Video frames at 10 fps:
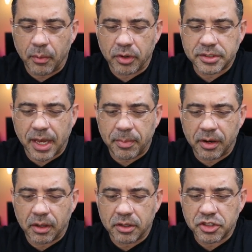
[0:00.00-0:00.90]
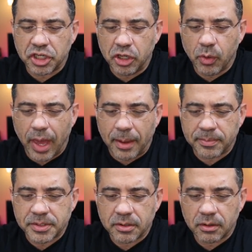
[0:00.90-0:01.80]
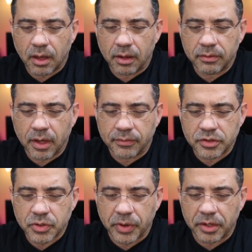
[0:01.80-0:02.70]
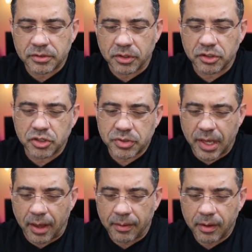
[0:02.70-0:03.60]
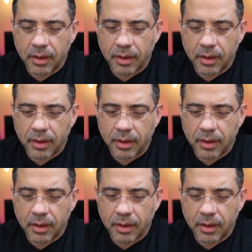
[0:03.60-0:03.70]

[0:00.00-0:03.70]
And we're gonna type in continue apps on cover screen. So you're gonna choose that,